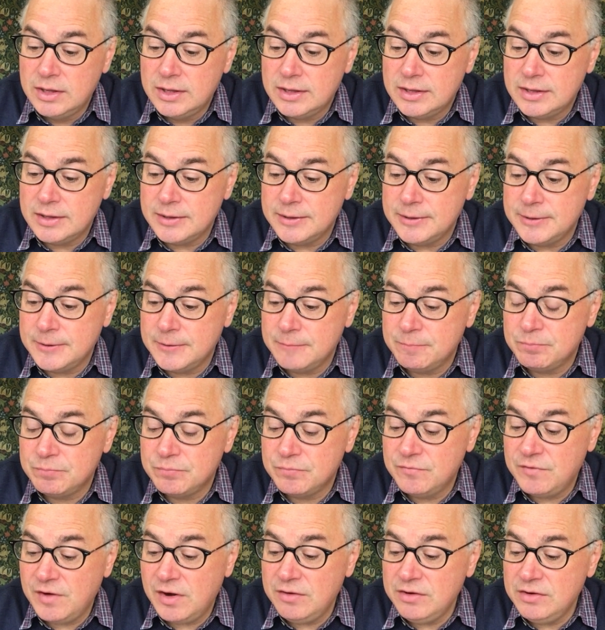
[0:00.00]
uh,
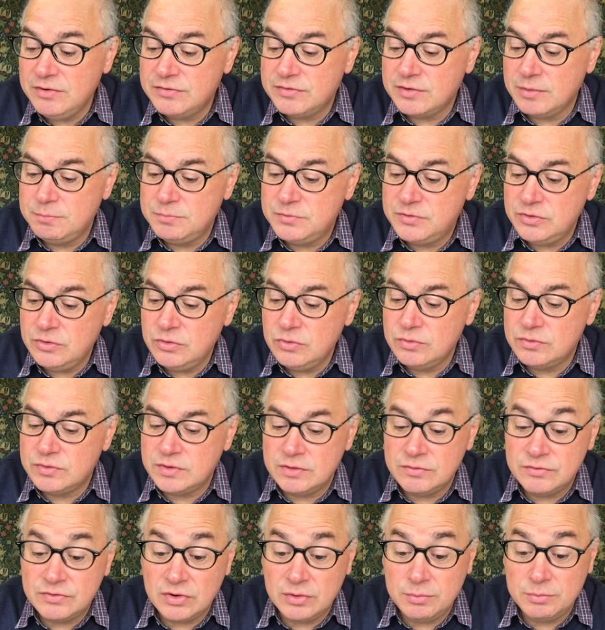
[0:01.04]
very subdued
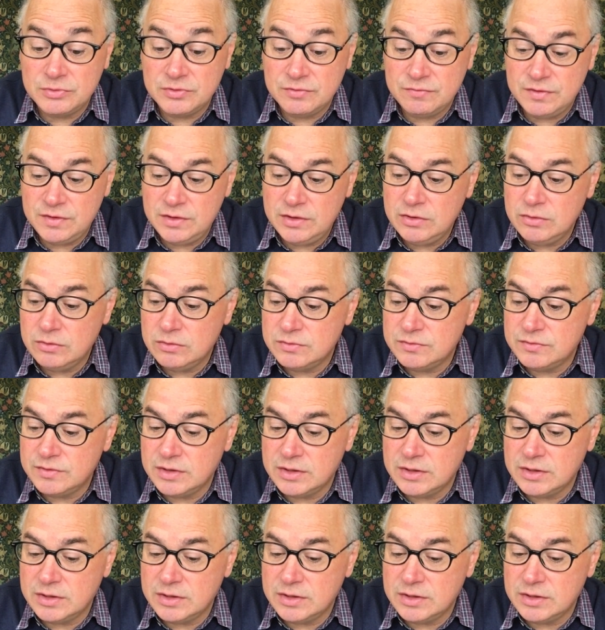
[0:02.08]
in terms of yield.